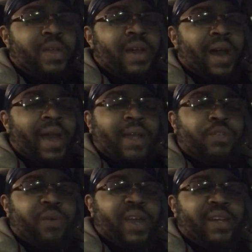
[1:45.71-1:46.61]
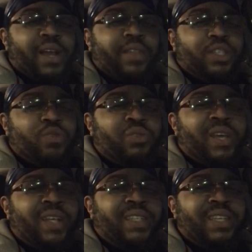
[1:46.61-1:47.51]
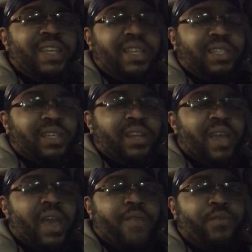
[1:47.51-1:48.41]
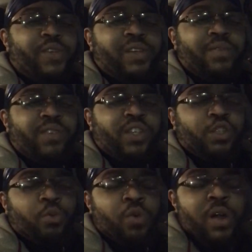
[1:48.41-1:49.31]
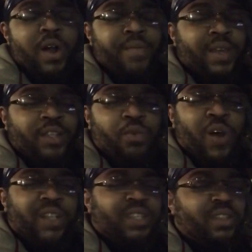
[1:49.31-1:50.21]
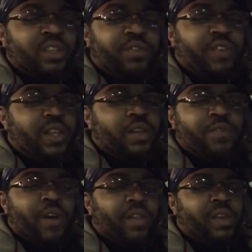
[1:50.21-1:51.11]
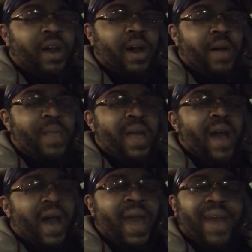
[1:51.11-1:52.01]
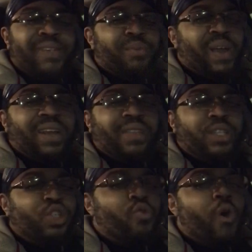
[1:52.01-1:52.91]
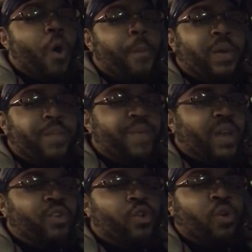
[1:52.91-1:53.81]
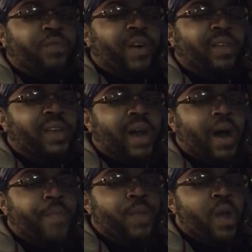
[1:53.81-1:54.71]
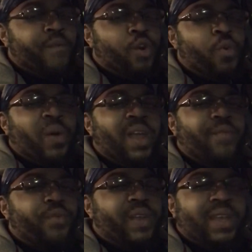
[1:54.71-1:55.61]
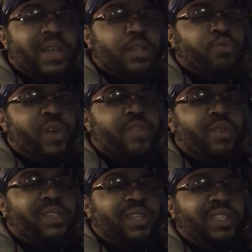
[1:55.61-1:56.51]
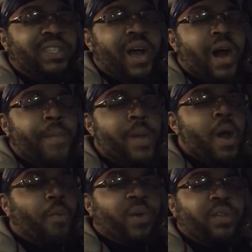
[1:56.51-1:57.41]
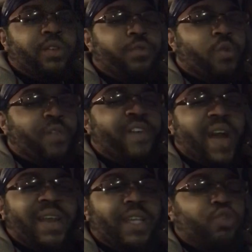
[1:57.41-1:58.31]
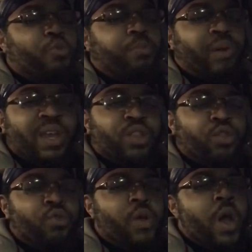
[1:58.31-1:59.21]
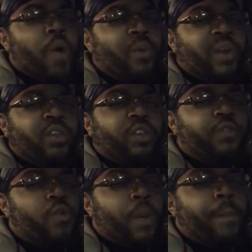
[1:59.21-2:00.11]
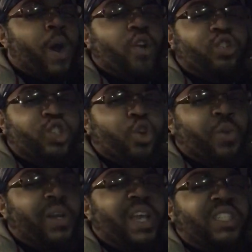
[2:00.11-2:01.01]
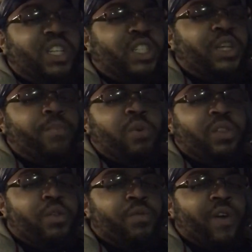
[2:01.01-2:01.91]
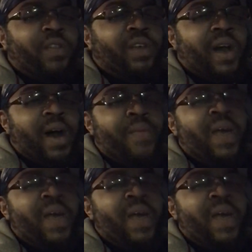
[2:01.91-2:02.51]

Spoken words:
I ask right now that you touch each and every individual that is watching this video, Father God. I ask right now that you open up that door, Father God, for whatever it is, whether it's a job, whether it's for a financial breakthrough, whether it's for a personal relationship with you, Father God.